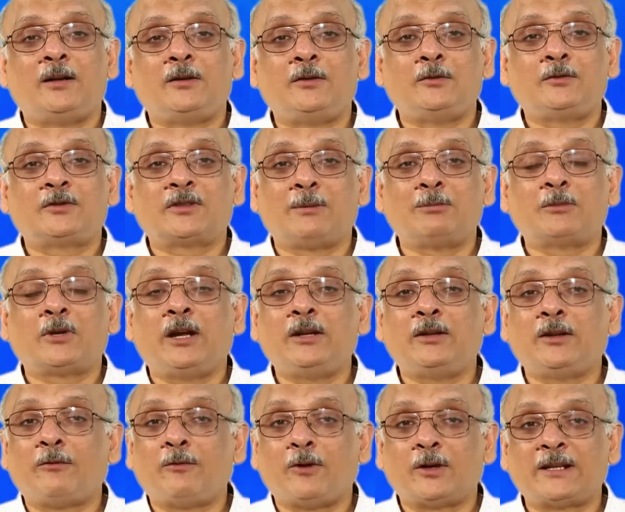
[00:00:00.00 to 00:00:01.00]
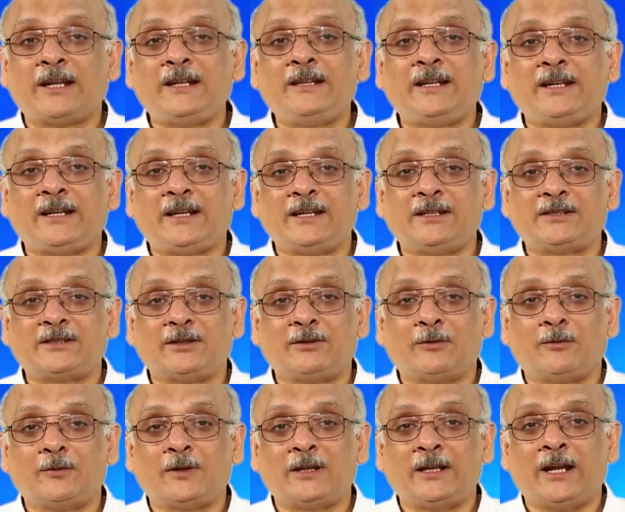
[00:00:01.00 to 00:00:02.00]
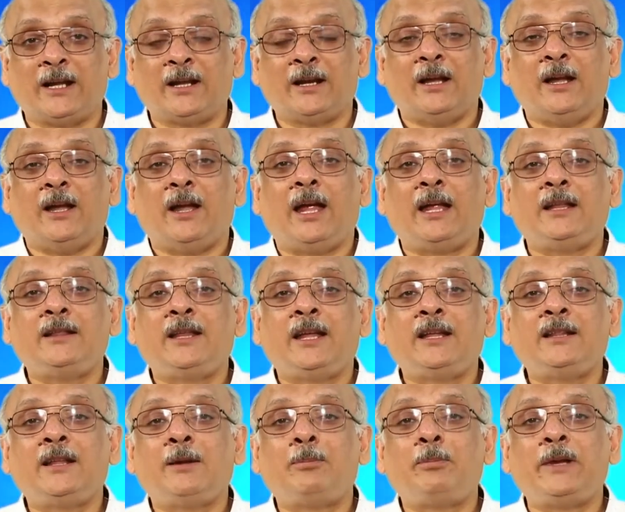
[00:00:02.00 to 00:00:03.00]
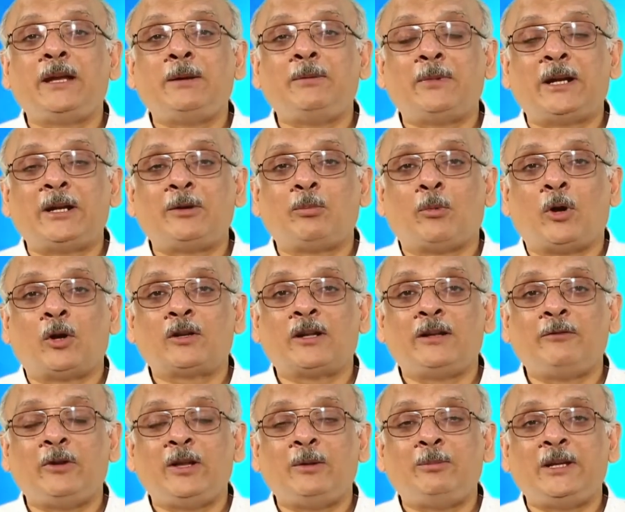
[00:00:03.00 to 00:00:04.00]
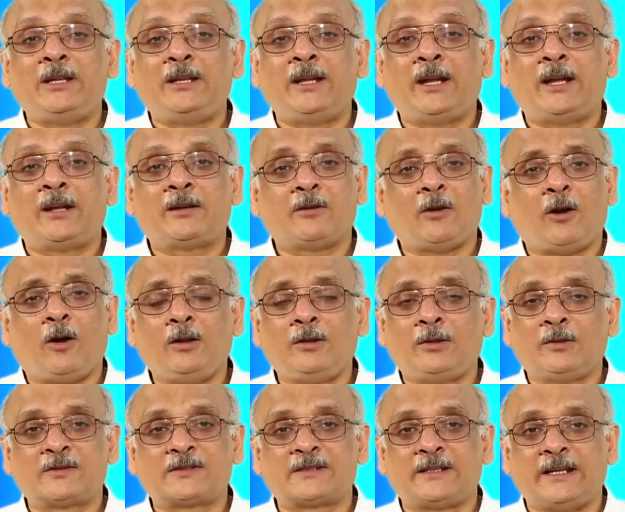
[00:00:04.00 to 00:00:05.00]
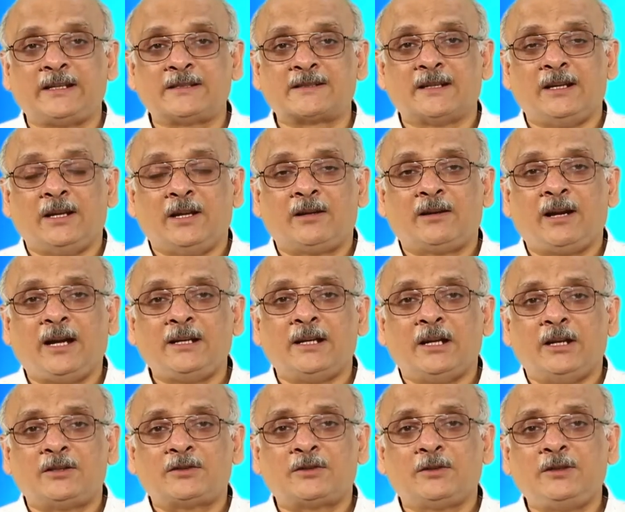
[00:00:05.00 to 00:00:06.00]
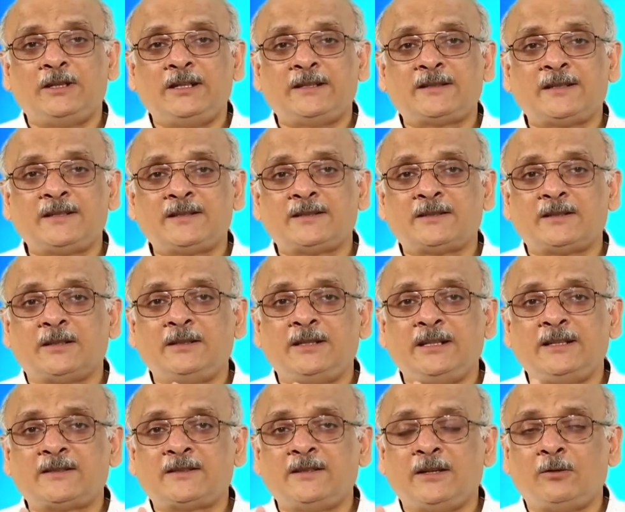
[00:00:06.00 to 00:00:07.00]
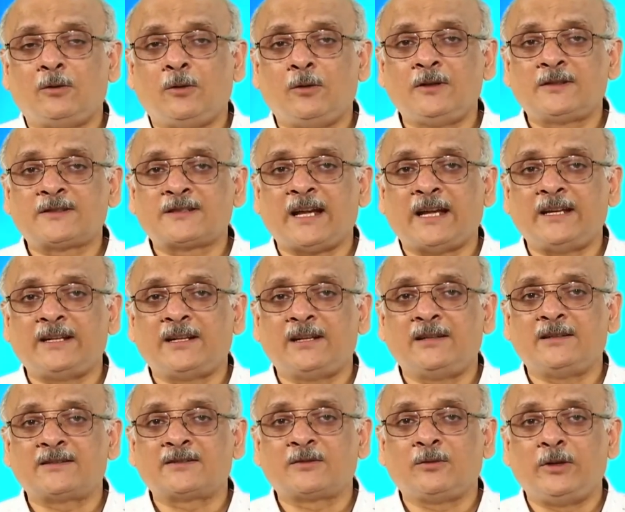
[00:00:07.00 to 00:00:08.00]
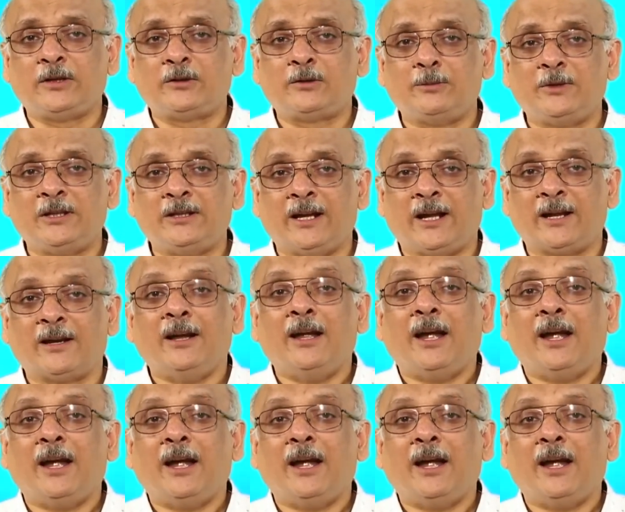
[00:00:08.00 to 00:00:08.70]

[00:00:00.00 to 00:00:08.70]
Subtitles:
do some kind of authentication over there, and then the payment model will be there, all those things, right? So the whole cycle is going to be there.